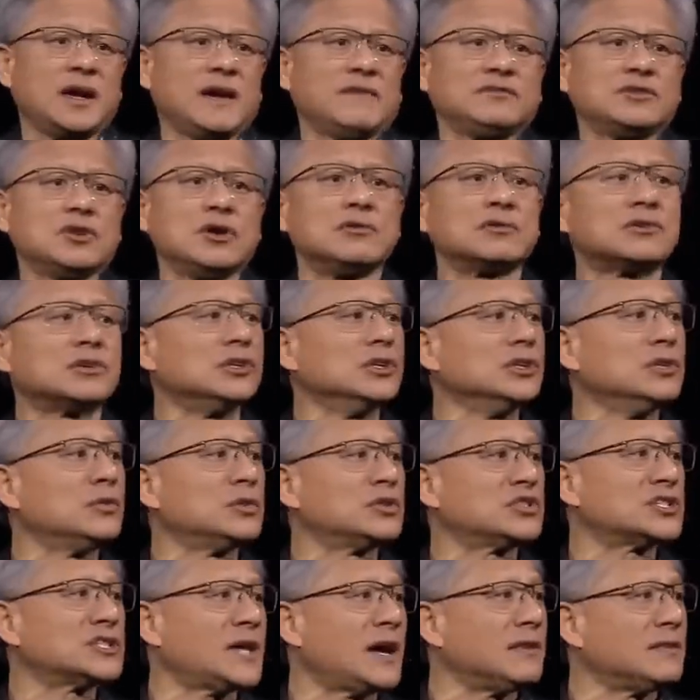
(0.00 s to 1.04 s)
have no
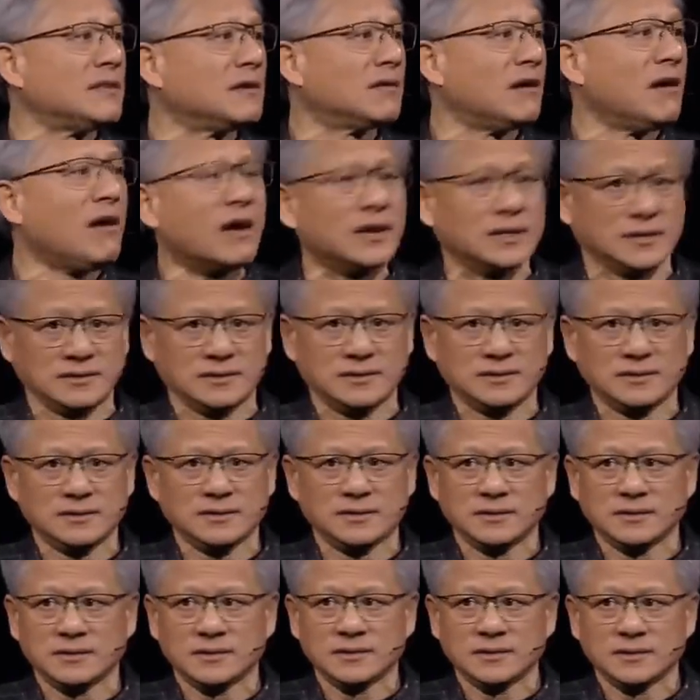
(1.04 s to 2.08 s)
clue which side they're on.
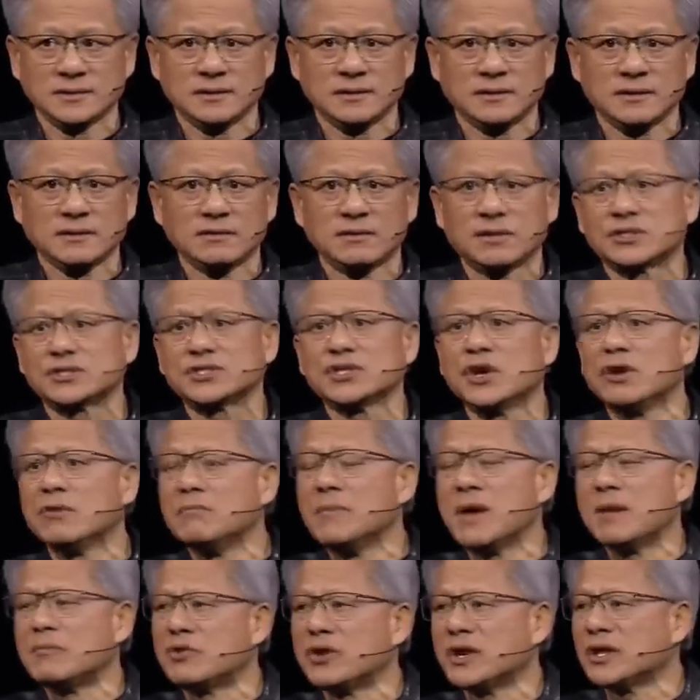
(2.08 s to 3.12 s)
There's
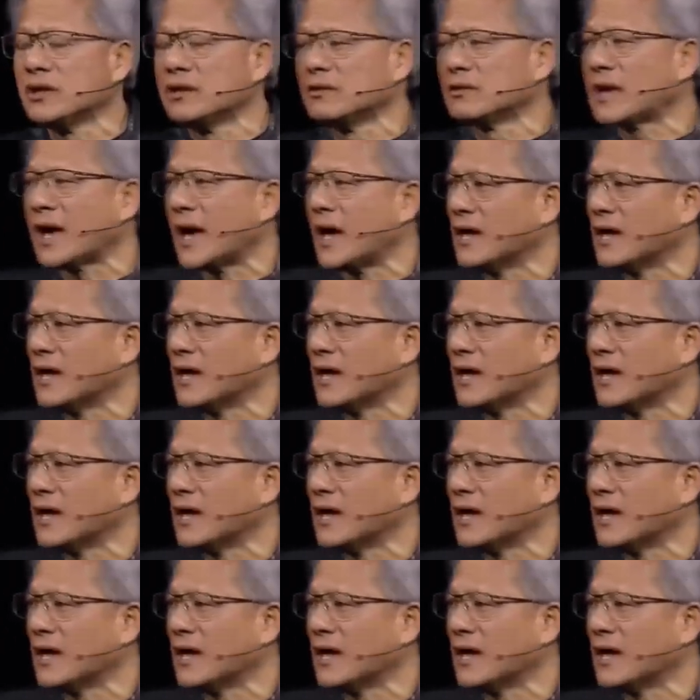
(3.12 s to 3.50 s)
no memory